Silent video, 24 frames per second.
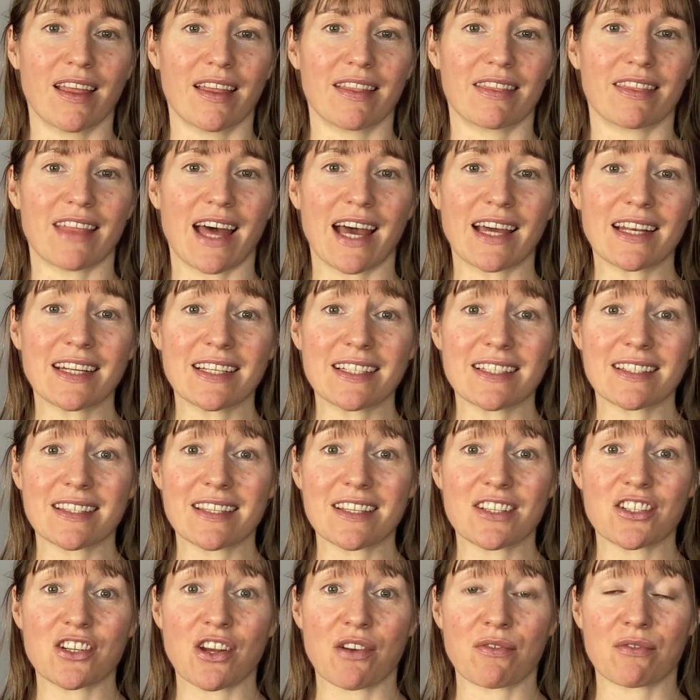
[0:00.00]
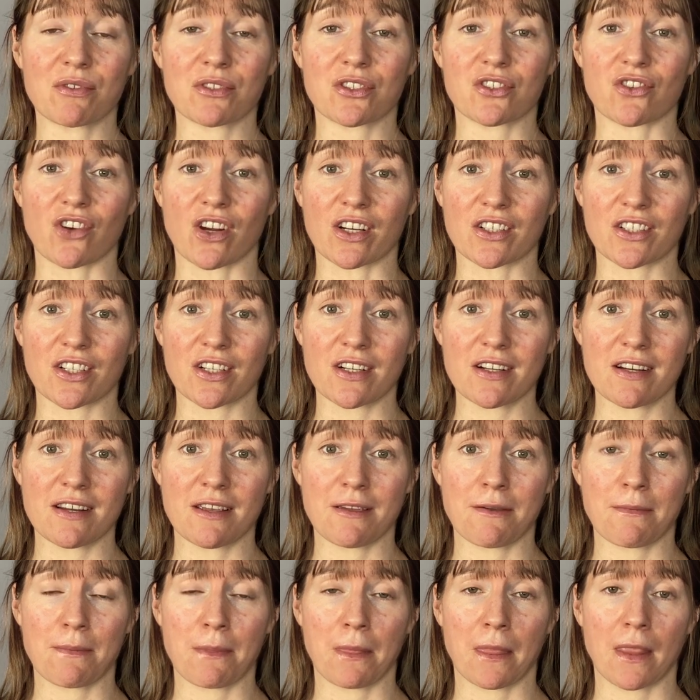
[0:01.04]
that is the general structure.
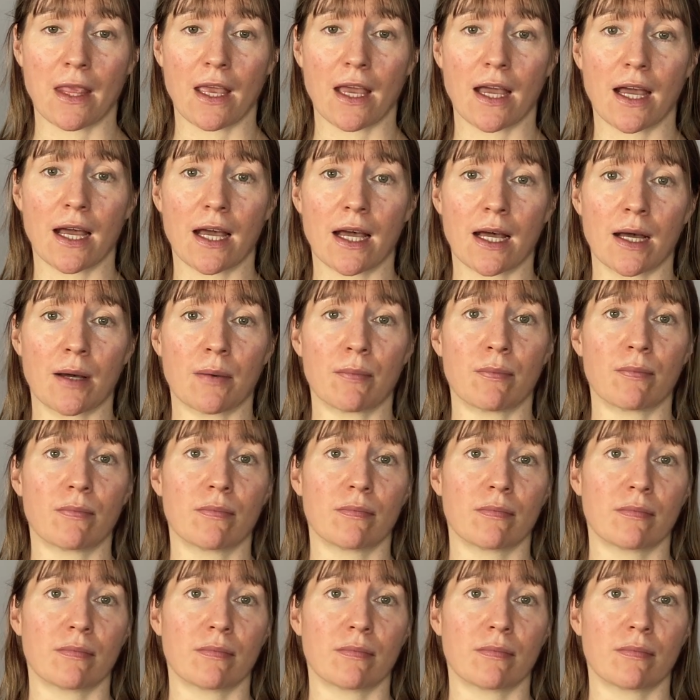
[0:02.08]
Warm